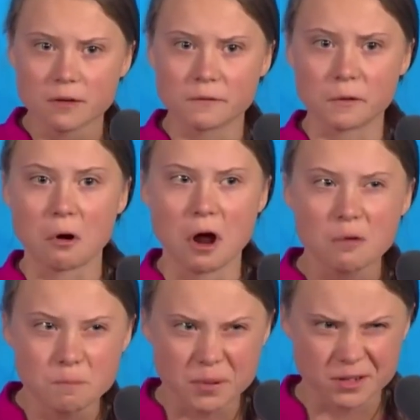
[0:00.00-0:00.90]
for
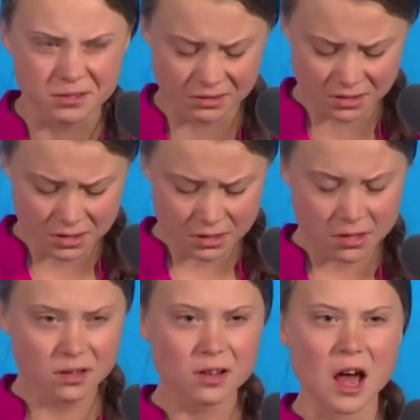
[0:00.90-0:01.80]
hope.
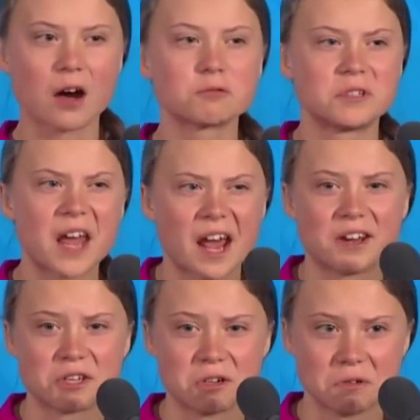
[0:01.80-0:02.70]
How dare
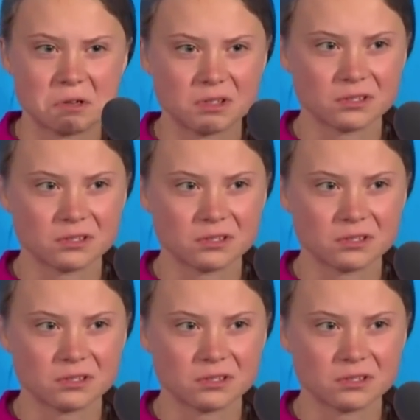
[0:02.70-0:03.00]
you?